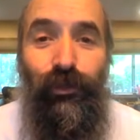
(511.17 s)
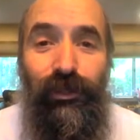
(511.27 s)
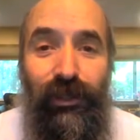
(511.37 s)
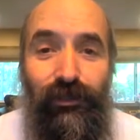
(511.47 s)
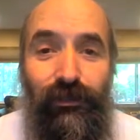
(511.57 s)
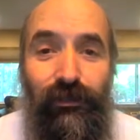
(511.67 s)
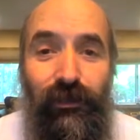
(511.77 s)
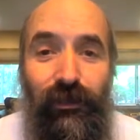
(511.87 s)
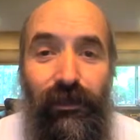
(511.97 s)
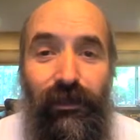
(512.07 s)
potential
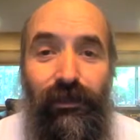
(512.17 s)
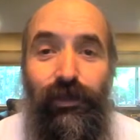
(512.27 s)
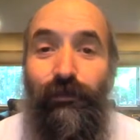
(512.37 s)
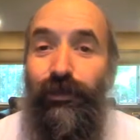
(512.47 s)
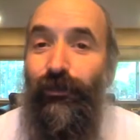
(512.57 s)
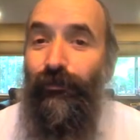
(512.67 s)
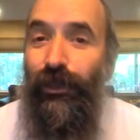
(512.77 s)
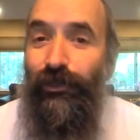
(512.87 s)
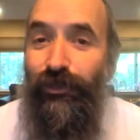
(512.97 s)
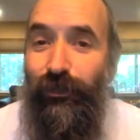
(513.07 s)
in terms of our
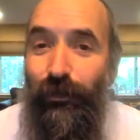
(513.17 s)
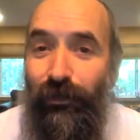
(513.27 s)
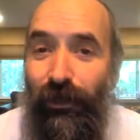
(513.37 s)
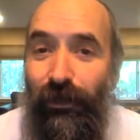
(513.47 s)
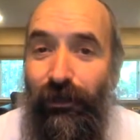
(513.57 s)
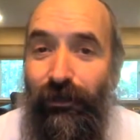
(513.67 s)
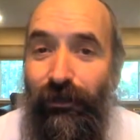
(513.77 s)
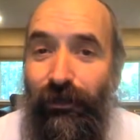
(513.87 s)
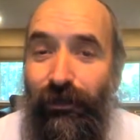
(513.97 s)
relationship with God,